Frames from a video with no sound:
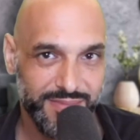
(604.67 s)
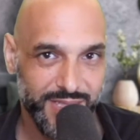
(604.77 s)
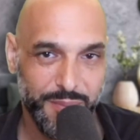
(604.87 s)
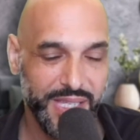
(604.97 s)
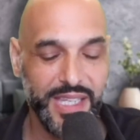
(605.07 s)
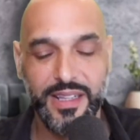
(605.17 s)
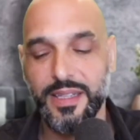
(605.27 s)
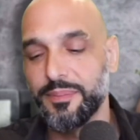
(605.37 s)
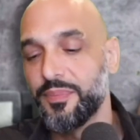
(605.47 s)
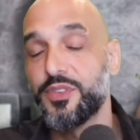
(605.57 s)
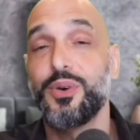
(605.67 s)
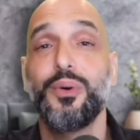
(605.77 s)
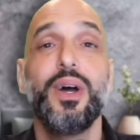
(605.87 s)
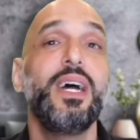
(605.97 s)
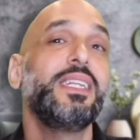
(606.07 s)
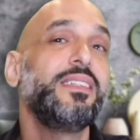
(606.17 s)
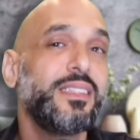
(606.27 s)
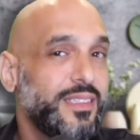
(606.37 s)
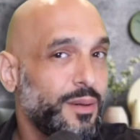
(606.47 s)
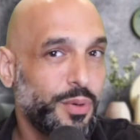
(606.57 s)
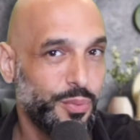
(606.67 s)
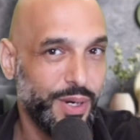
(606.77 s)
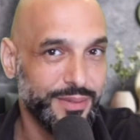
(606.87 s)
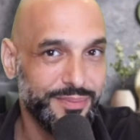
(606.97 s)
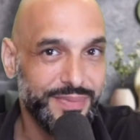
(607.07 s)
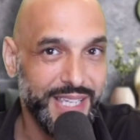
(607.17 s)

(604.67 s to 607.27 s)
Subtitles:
immediately. So this is number one.